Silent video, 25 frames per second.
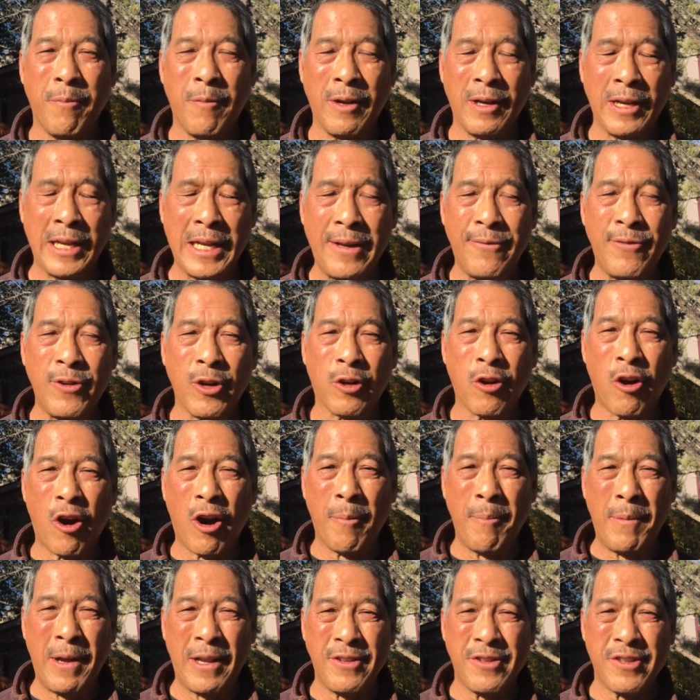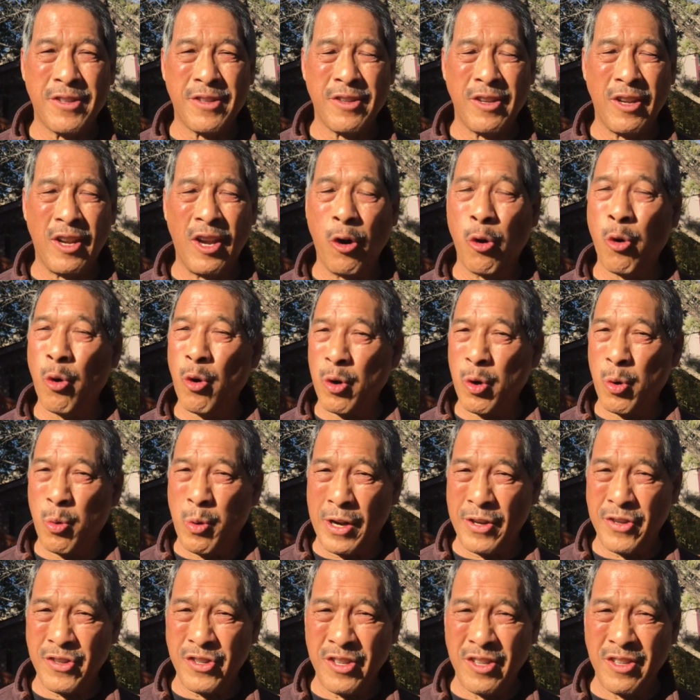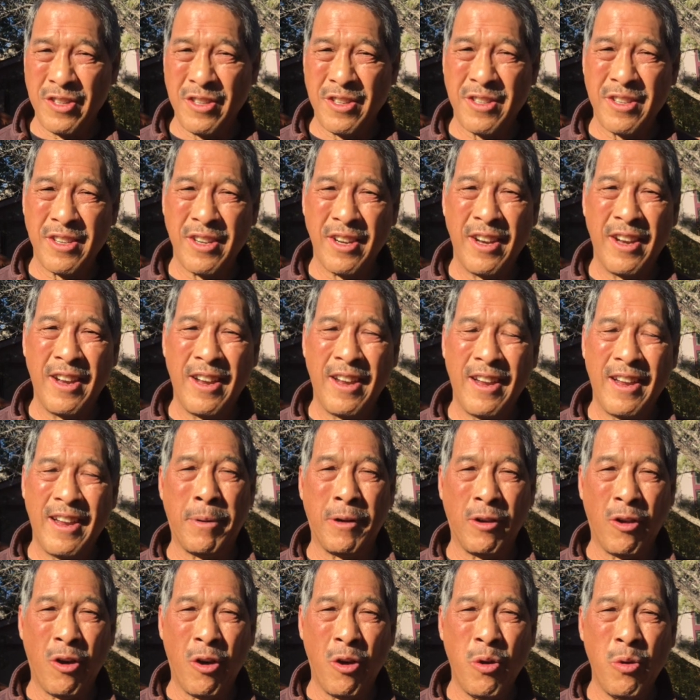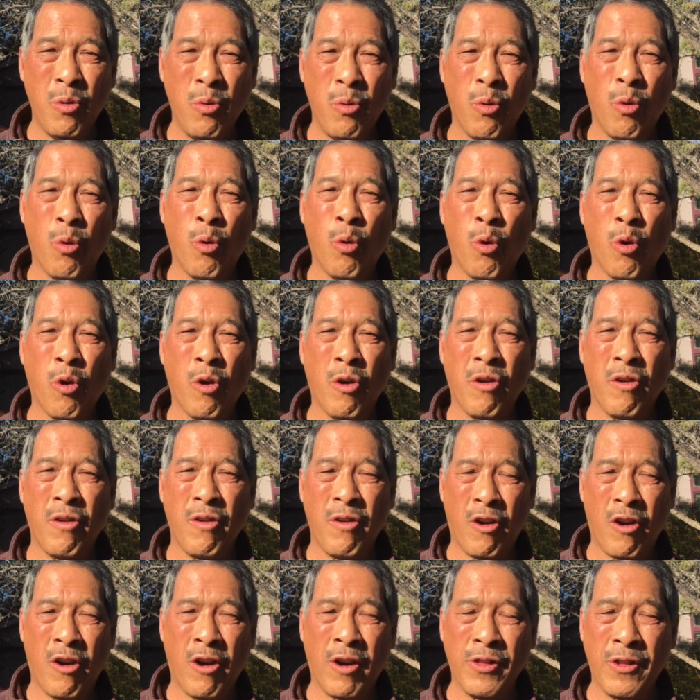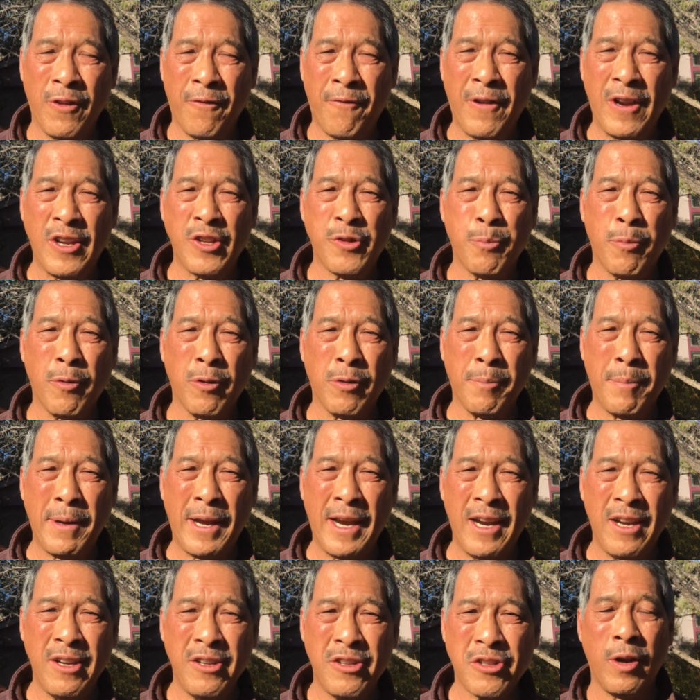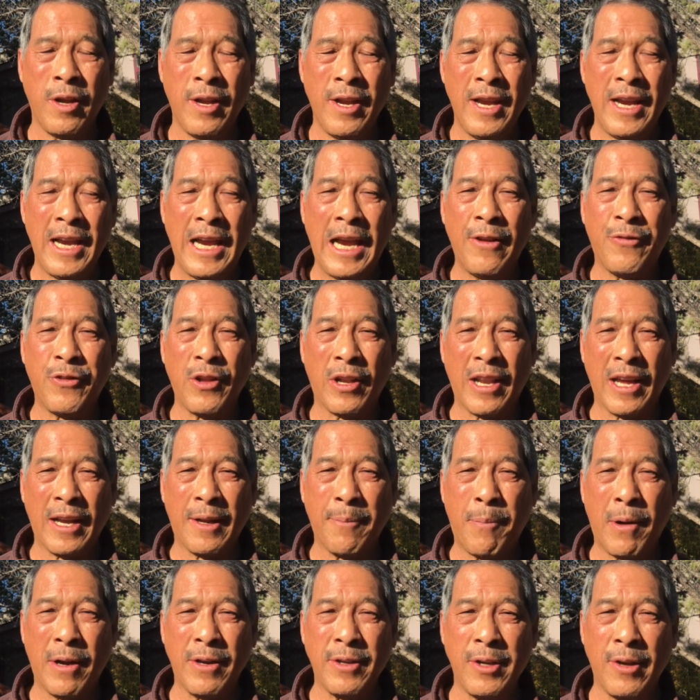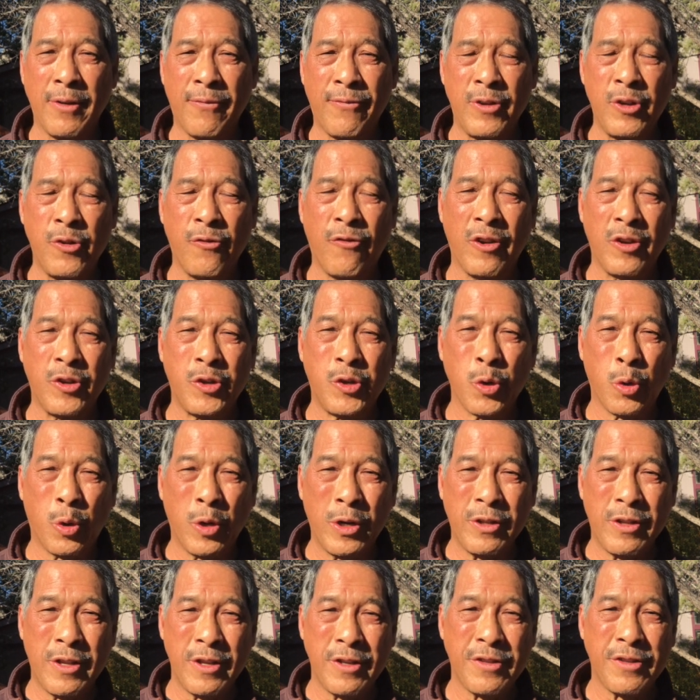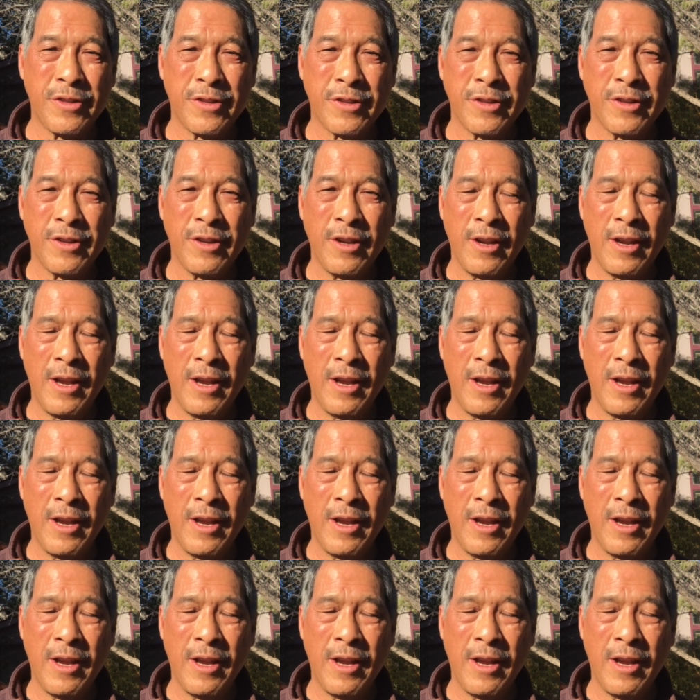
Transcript: leave your comments or questions, below or on the Facebook page. Hit the like button if you've enjoyed this